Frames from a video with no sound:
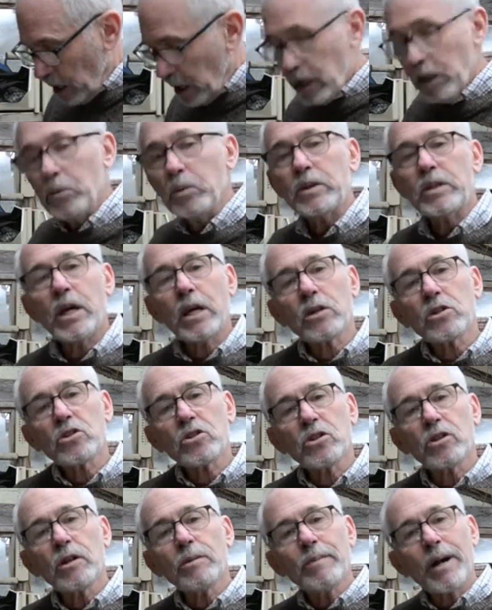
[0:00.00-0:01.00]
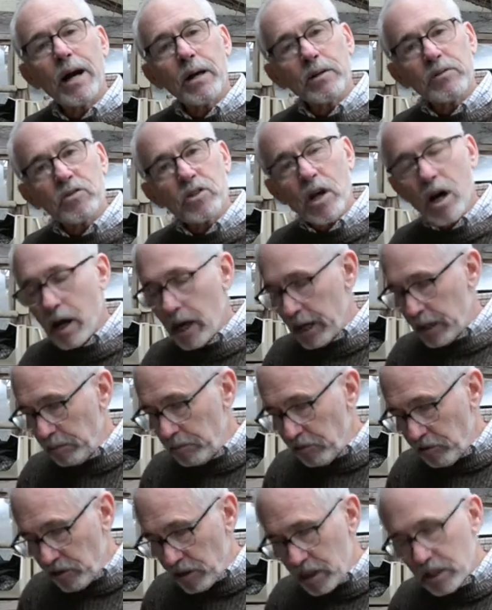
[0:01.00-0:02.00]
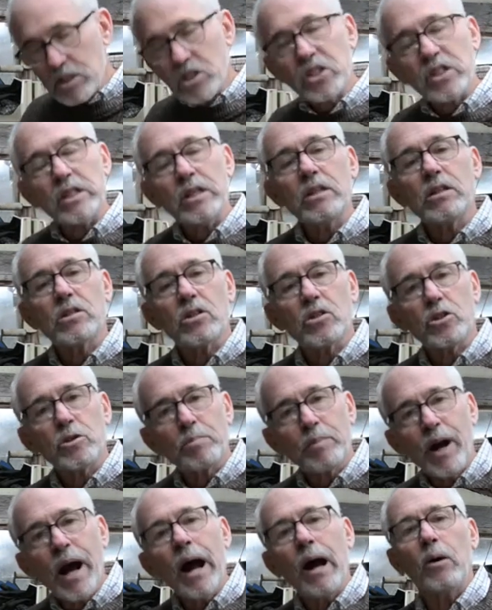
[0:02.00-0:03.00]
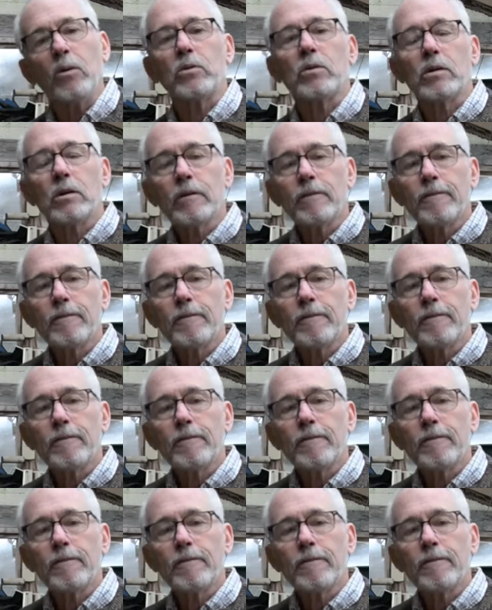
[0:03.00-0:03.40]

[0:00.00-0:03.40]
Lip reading: It will take a certain amount of time for the seed to sprout.